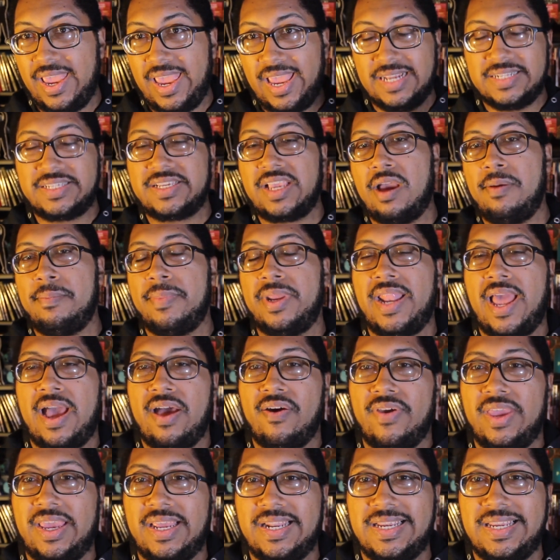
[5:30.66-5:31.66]
it's coming
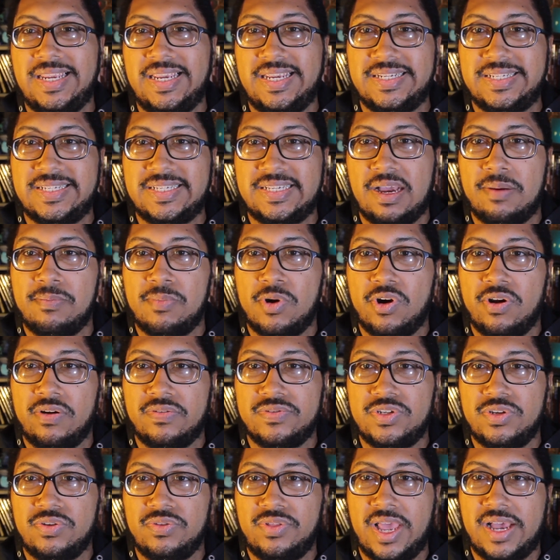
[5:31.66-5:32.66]
out in the summer
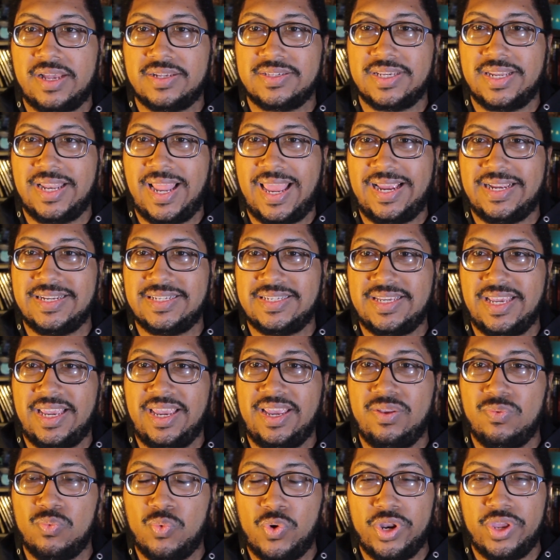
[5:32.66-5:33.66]
of
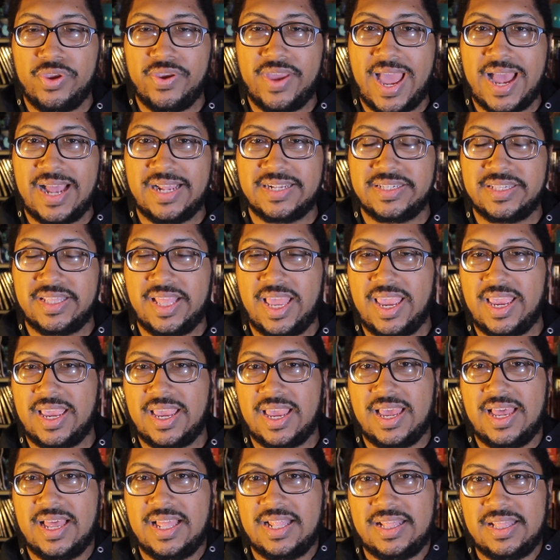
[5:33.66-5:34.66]
2018. What do you guys think?